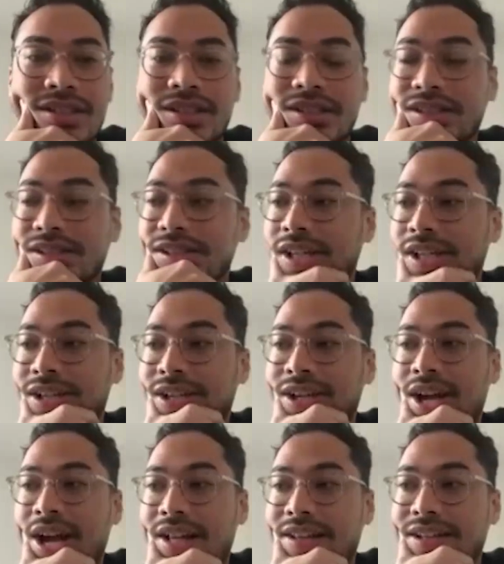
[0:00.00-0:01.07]
And
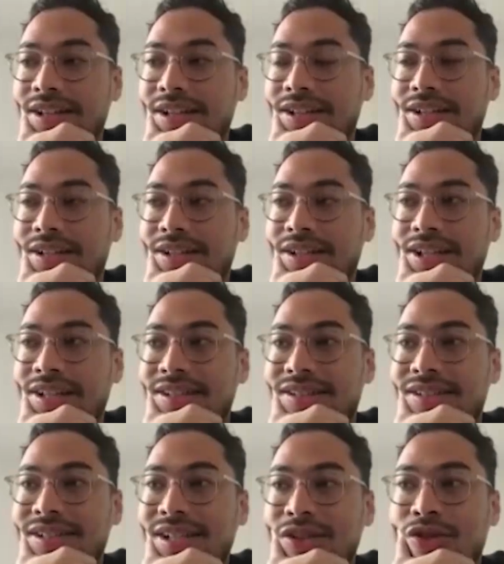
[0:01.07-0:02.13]
I think
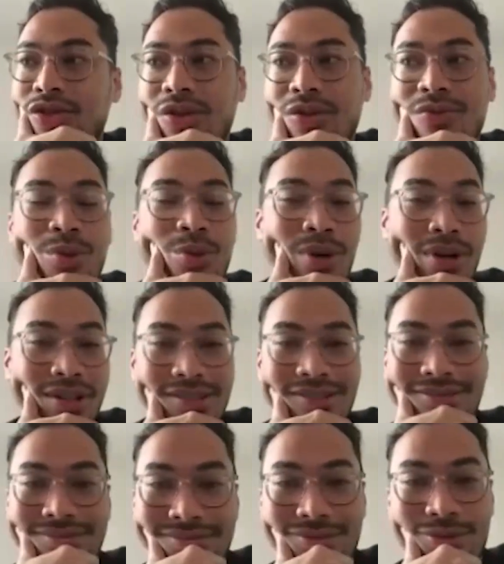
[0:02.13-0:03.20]
it's served me
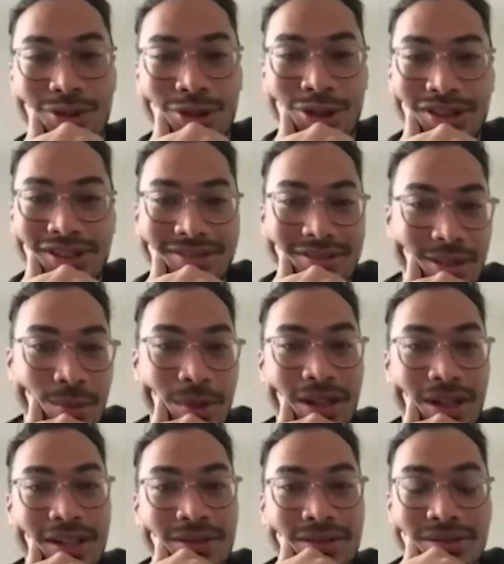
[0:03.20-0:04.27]
well for sure in my
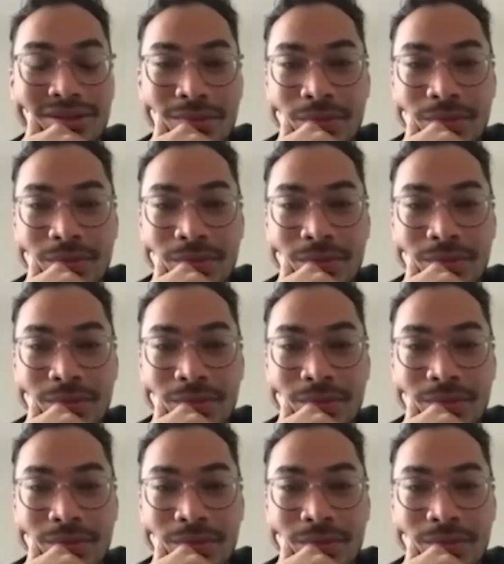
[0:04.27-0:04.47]
life.